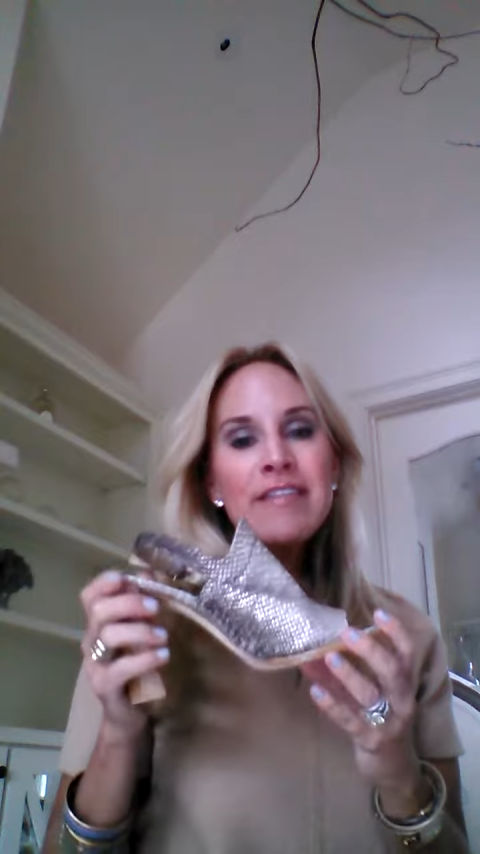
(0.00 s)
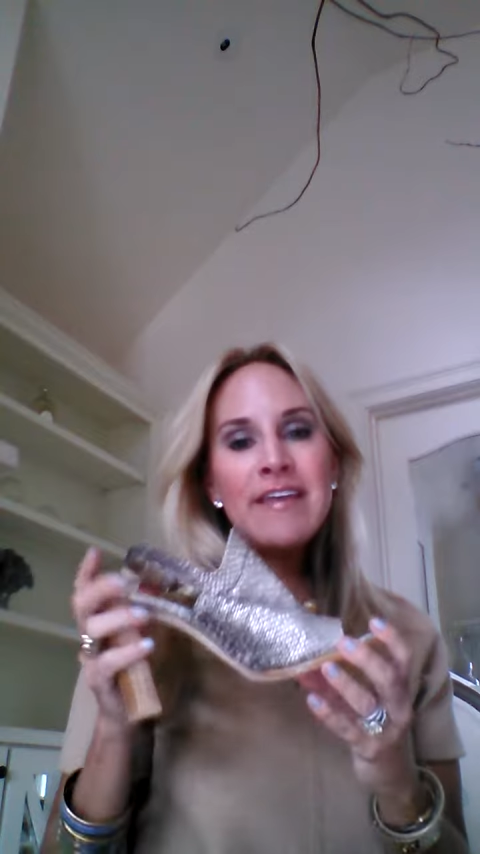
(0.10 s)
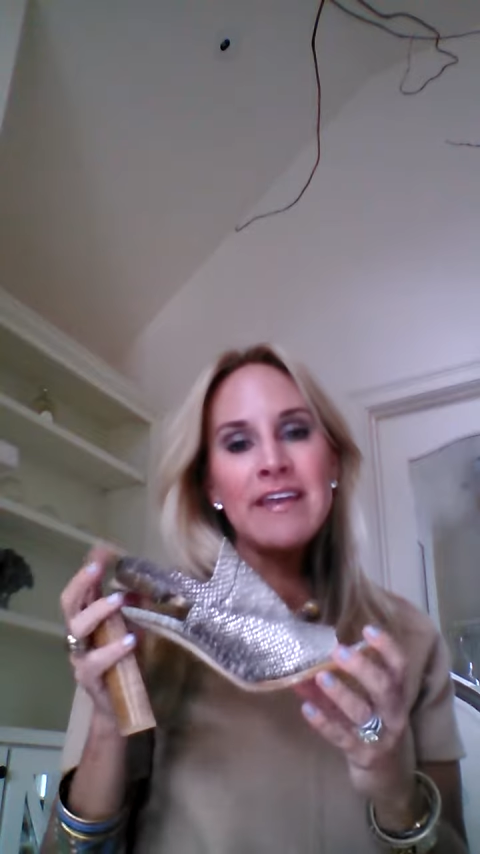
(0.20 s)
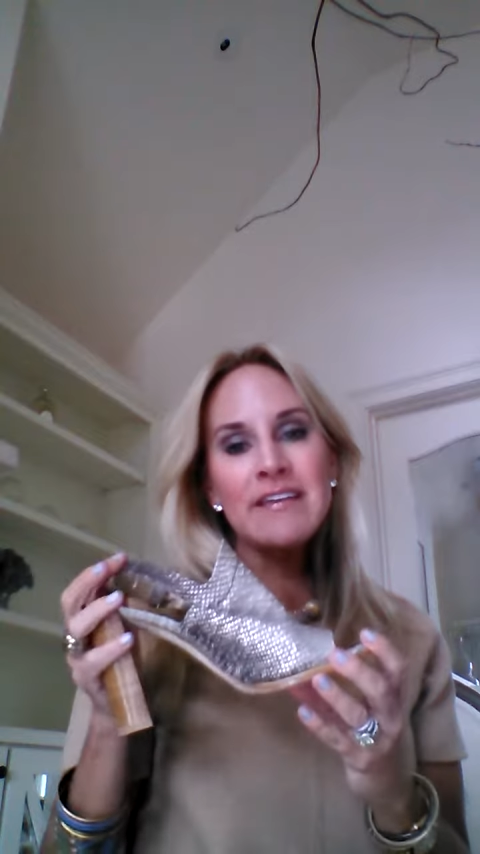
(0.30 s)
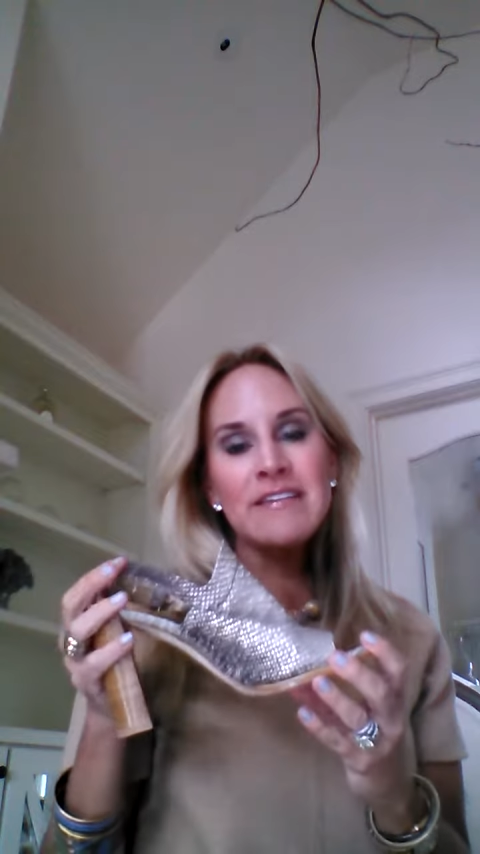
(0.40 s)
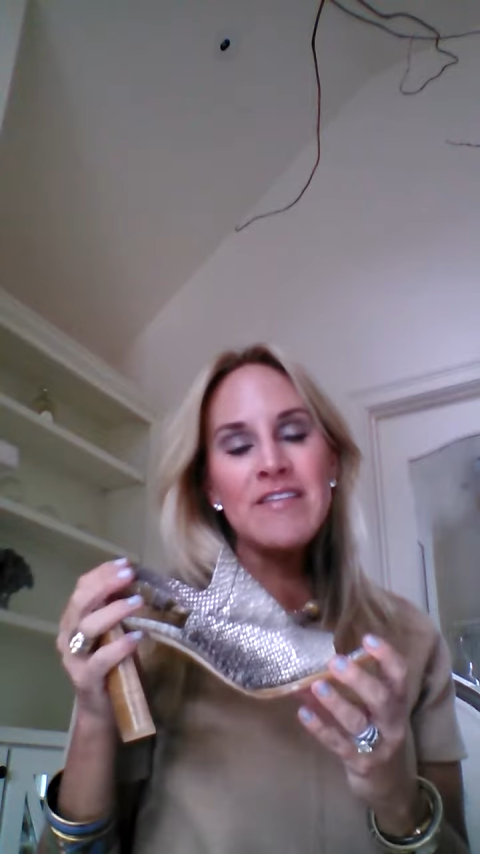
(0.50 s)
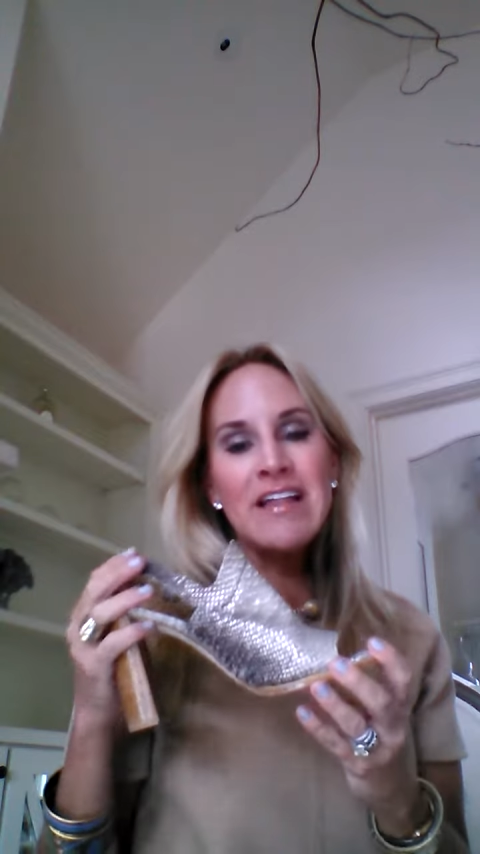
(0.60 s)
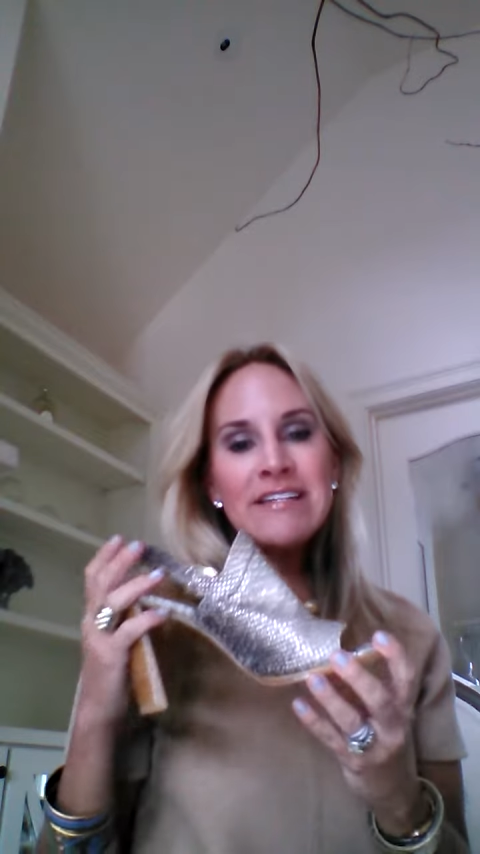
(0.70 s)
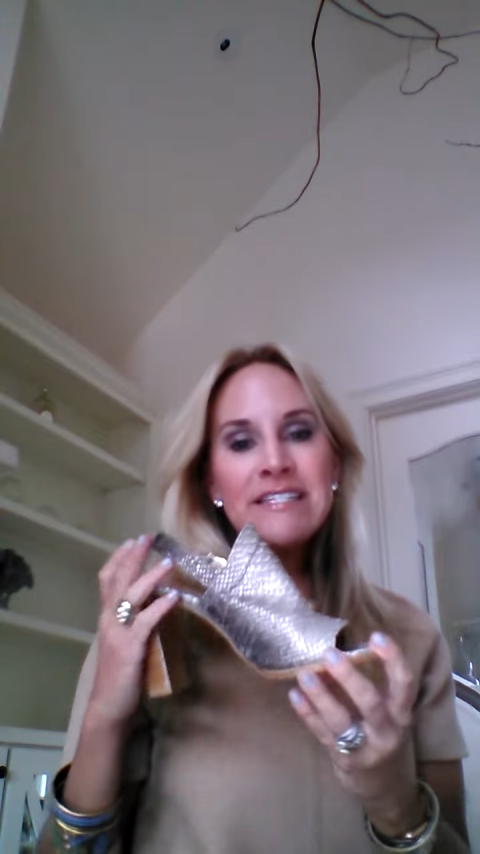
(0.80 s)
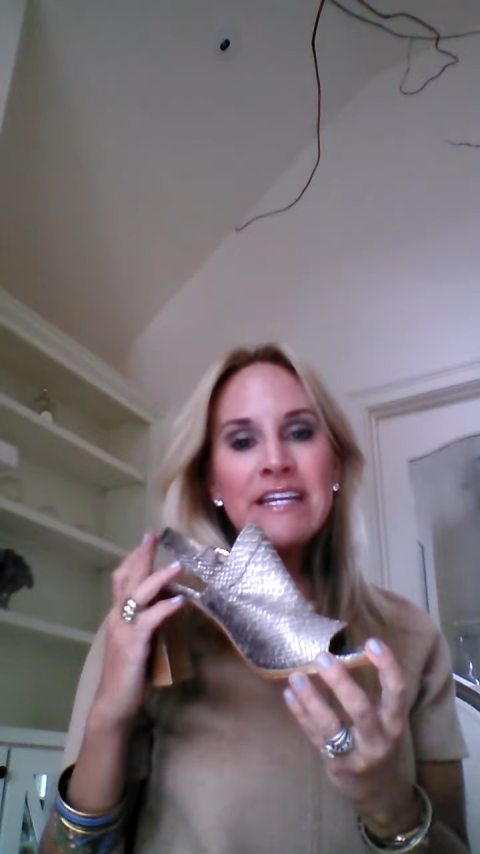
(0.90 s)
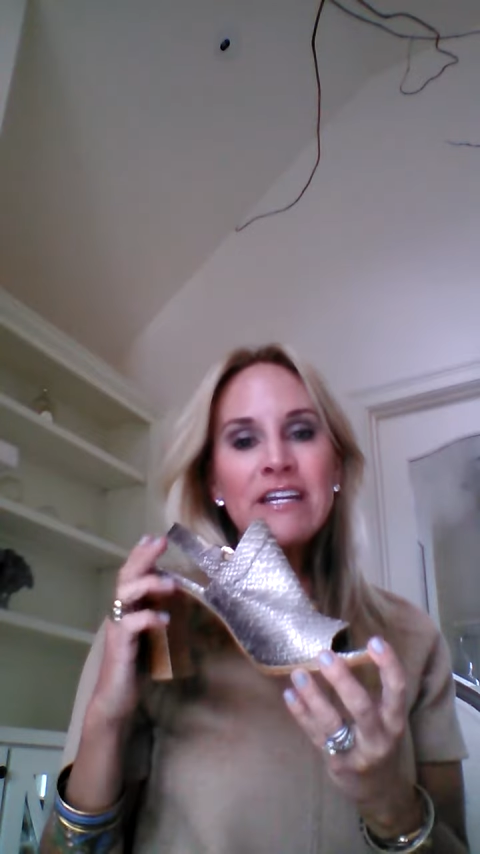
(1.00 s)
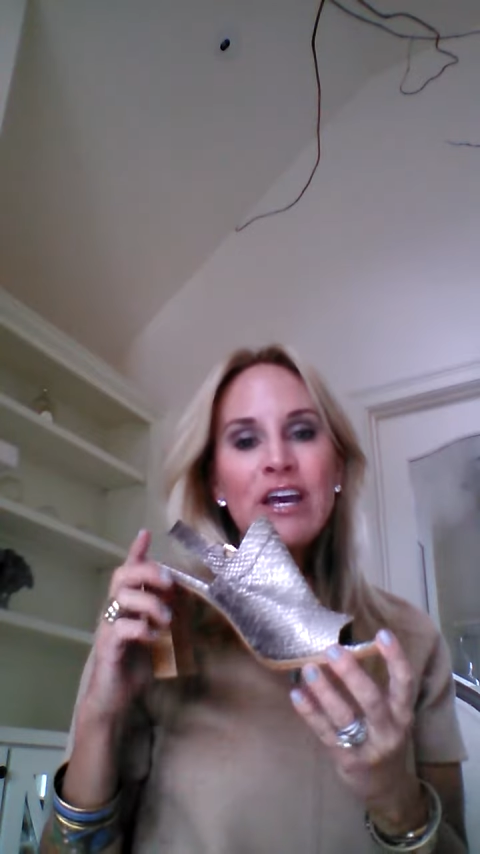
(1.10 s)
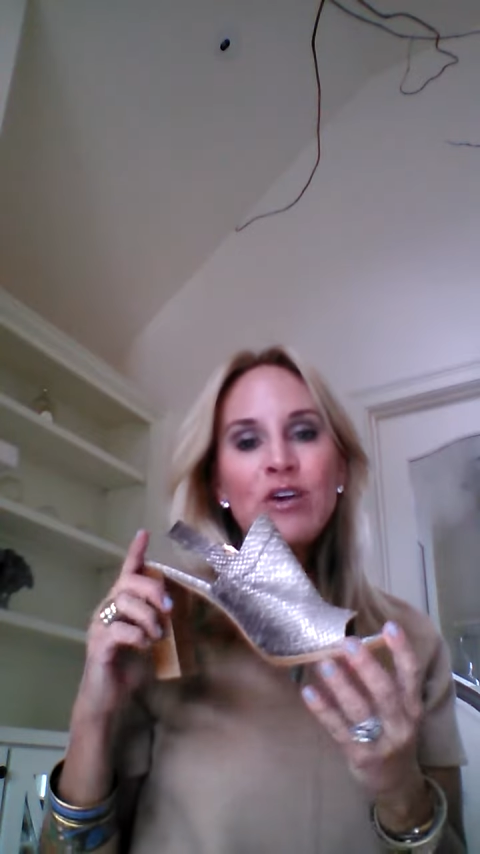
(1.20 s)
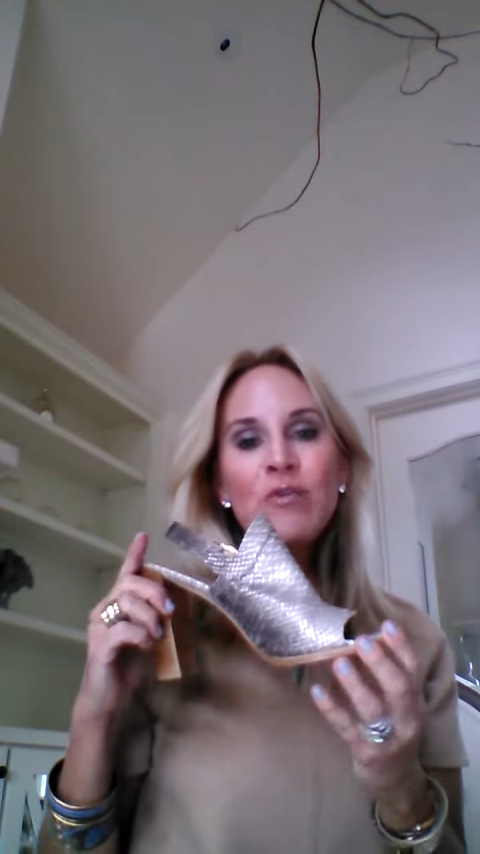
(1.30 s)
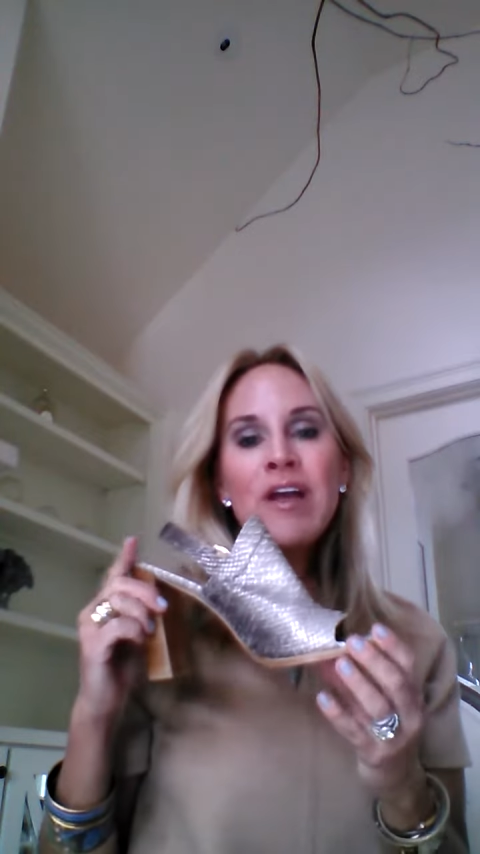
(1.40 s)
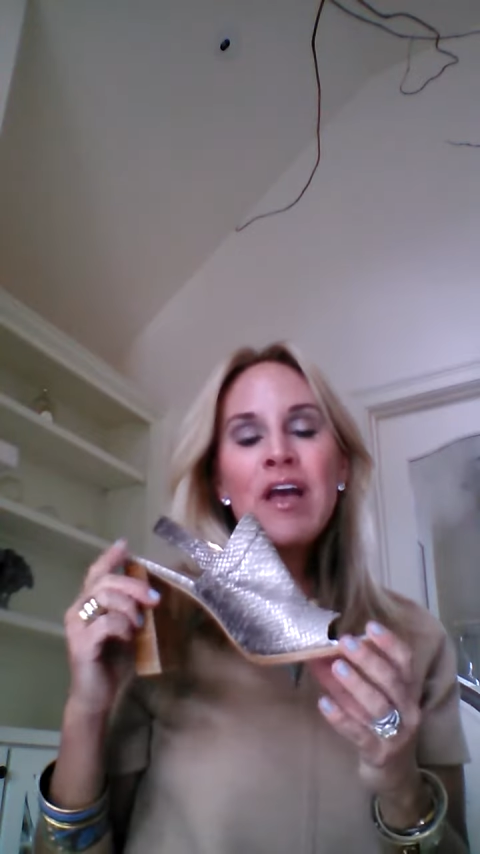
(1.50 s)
than the Valentino.